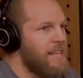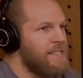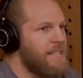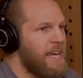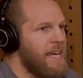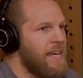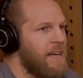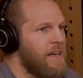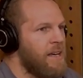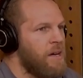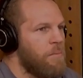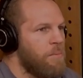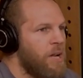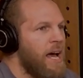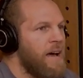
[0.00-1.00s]
spaghetti,
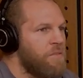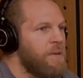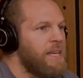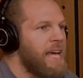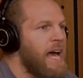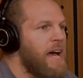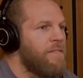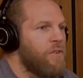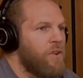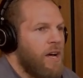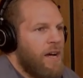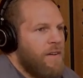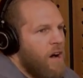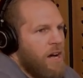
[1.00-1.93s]
but I have to be careful.